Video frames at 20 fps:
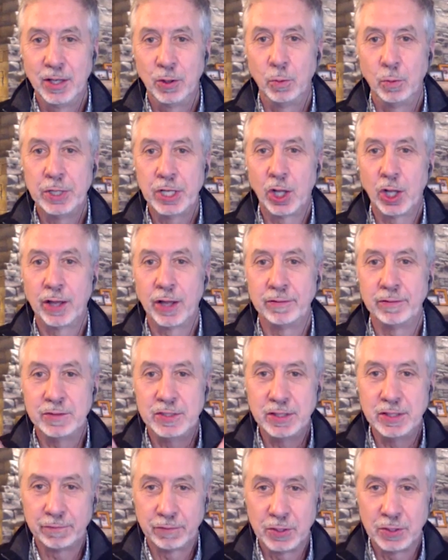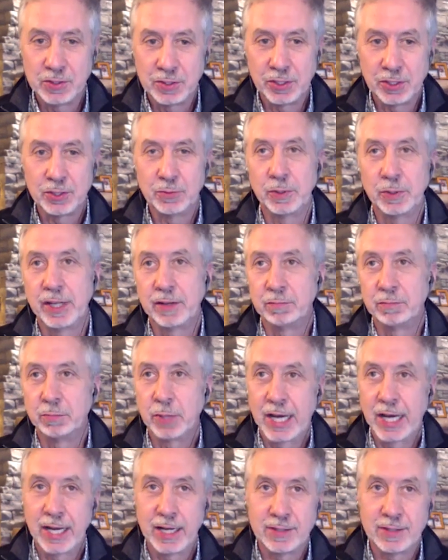We all have differences, we have
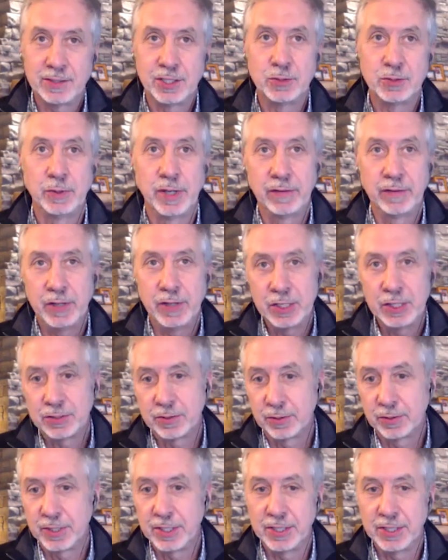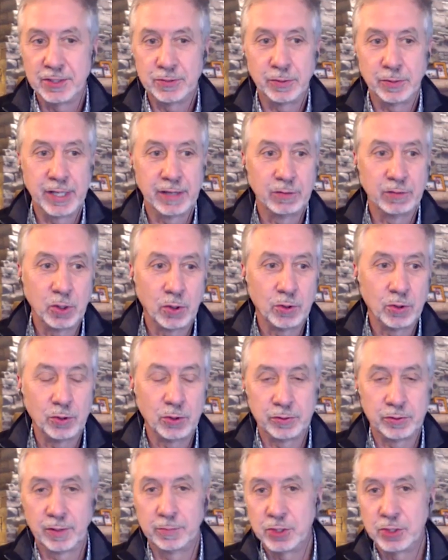biases, we have histories, we have
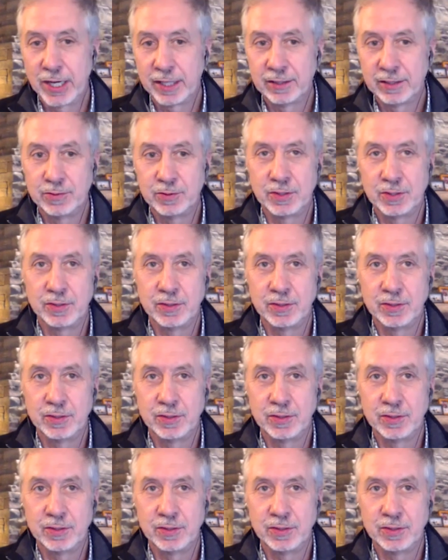goals, we have objectives as